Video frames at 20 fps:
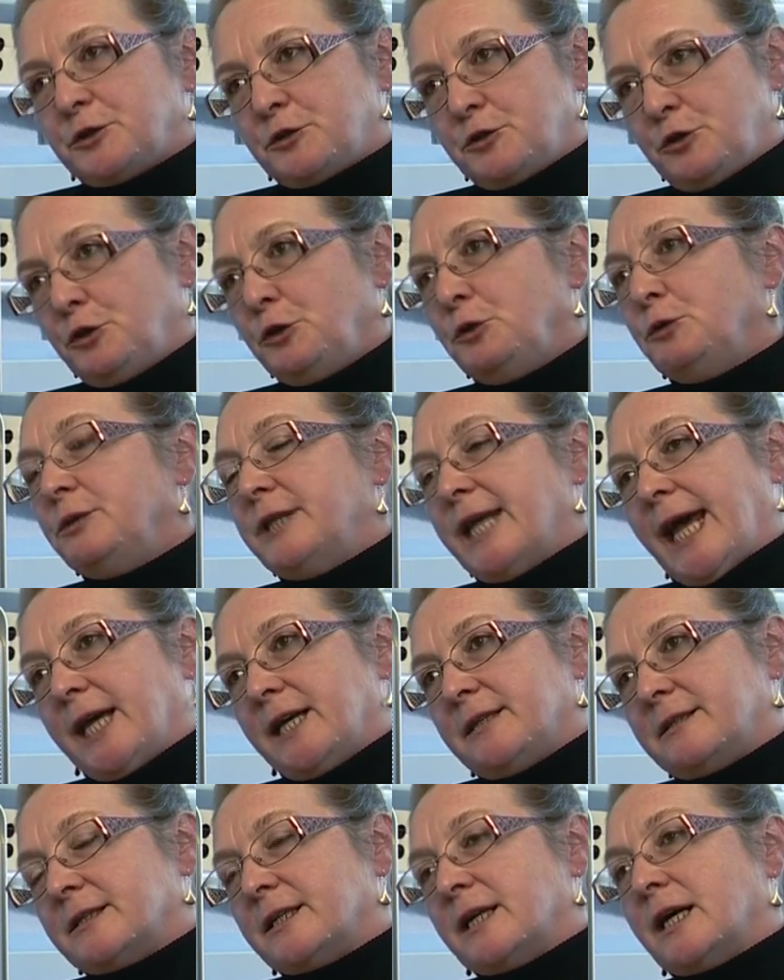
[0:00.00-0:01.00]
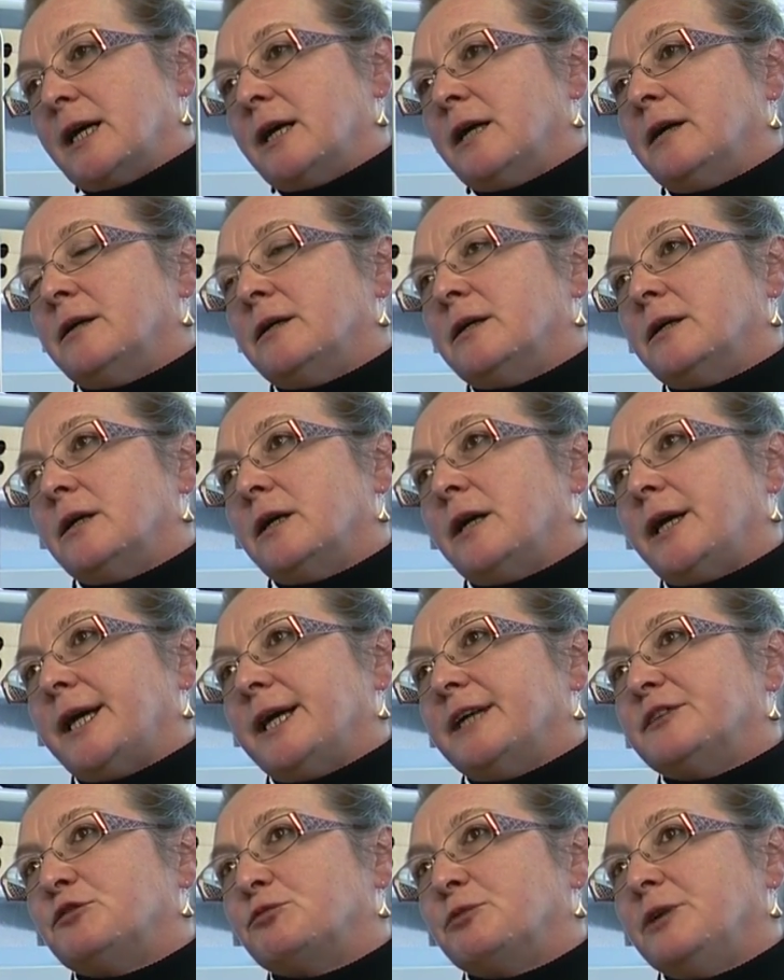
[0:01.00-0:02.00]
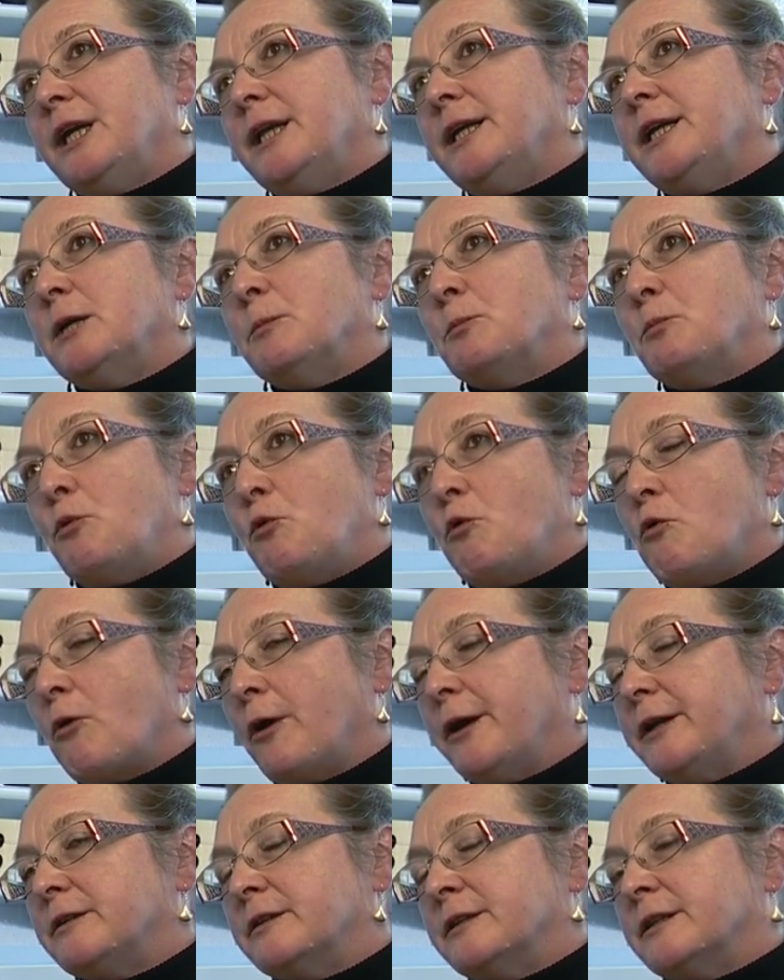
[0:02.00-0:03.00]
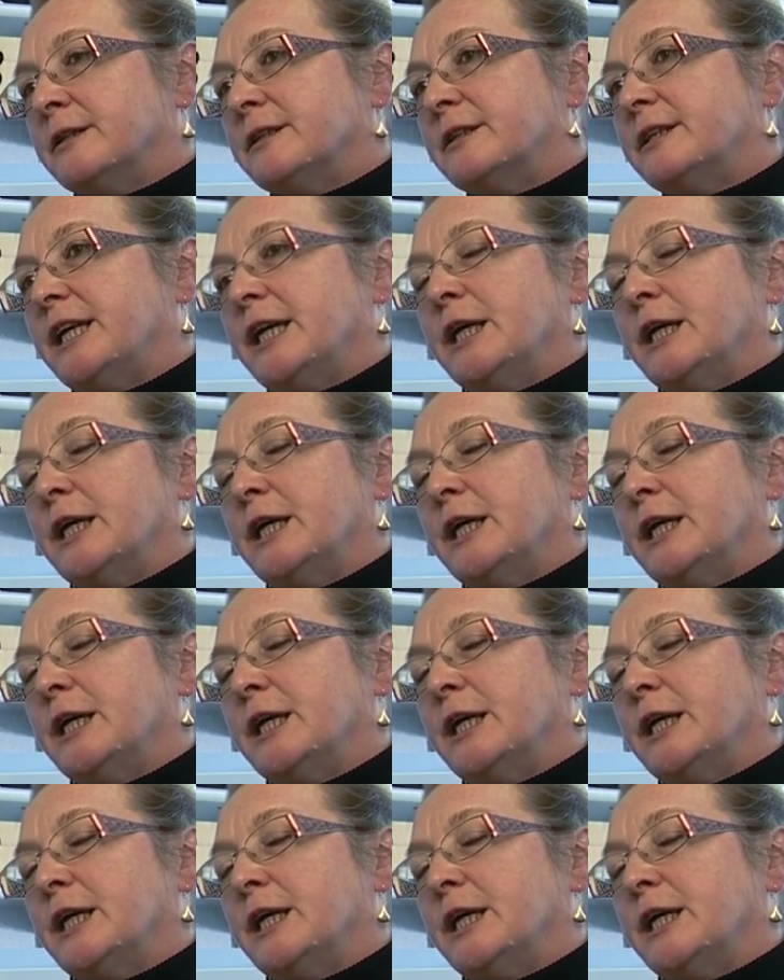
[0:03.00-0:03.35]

2 data is really important